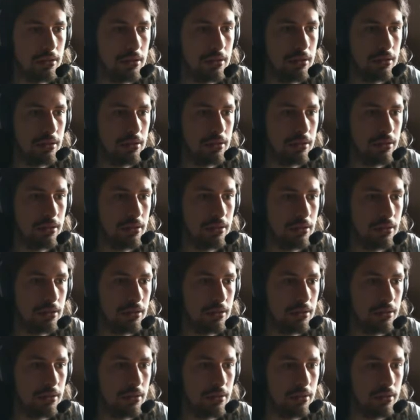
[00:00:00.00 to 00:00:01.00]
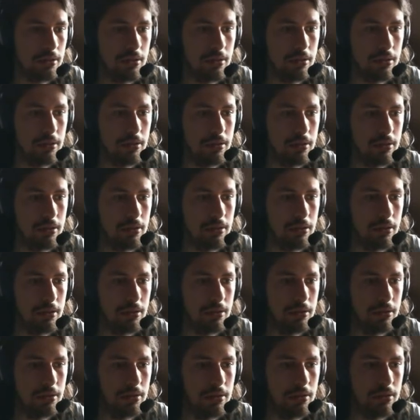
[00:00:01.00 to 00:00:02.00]

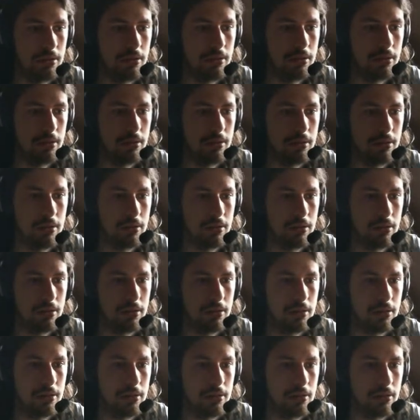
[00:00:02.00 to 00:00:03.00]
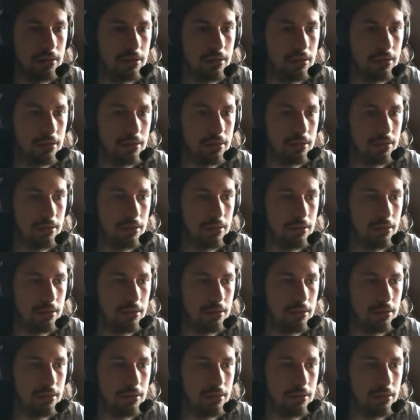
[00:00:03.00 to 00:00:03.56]
[no speech]